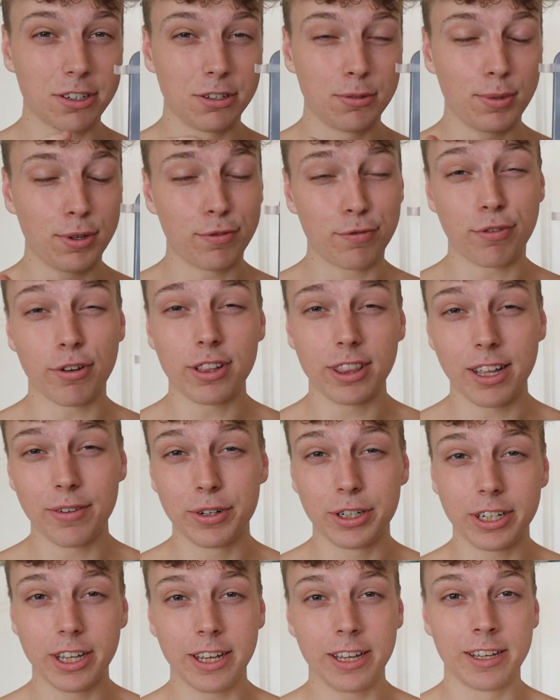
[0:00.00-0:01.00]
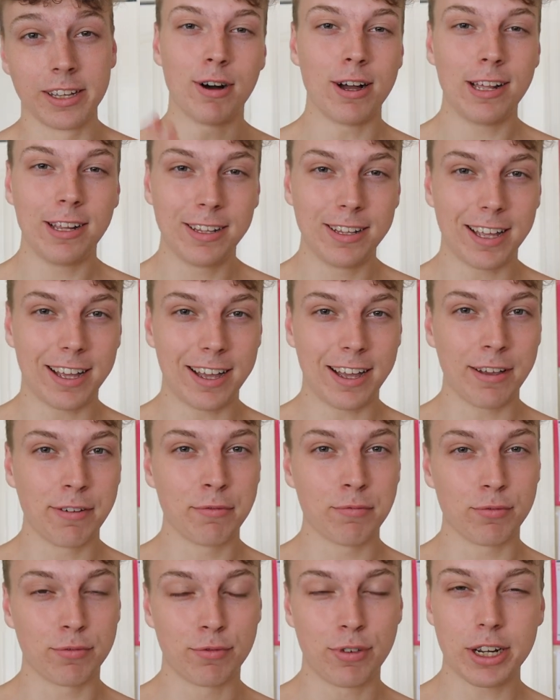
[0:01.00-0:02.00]
going to be front lever day. While
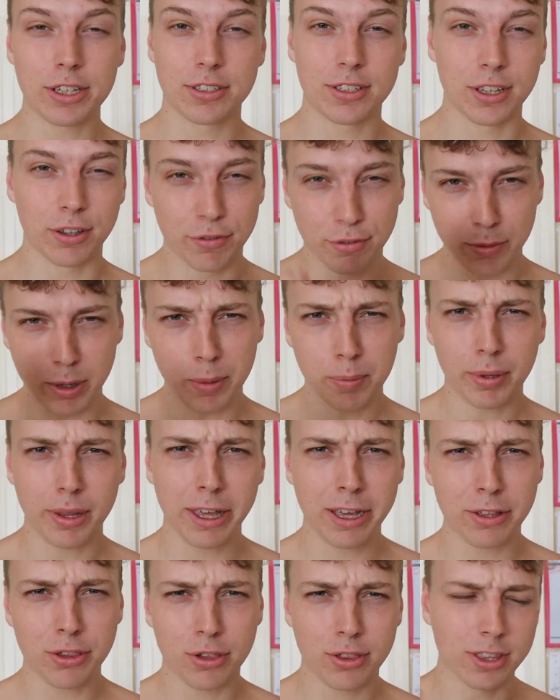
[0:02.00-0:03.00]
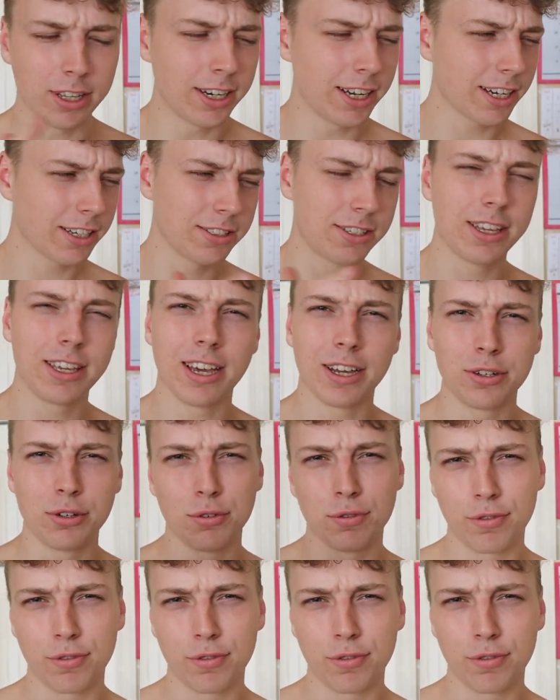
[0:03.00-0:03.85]
I'm resting for my planche, the next day I do